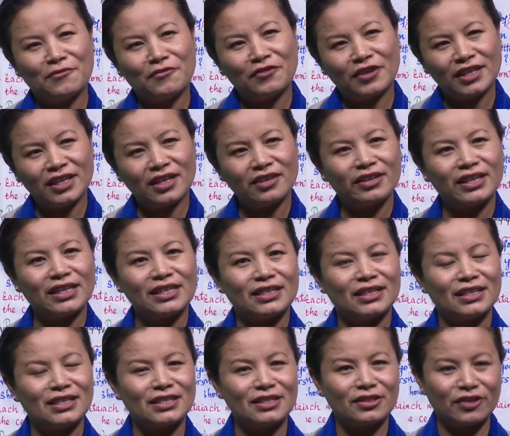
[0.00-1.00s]
funny
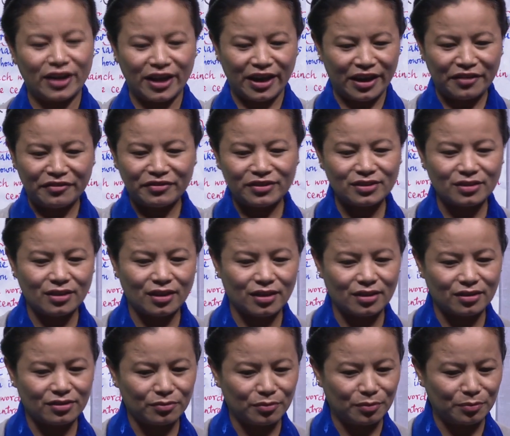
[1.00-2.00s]
riddles. So I haven't,
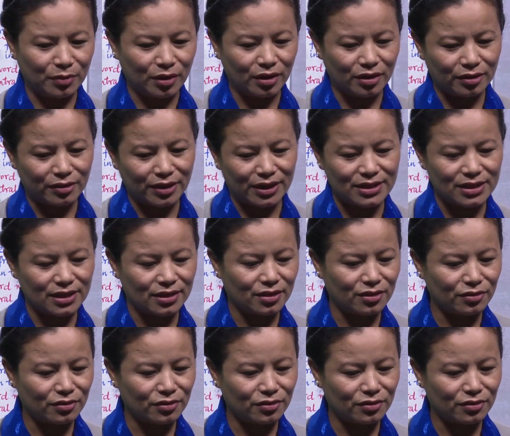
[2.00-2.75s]
you can say,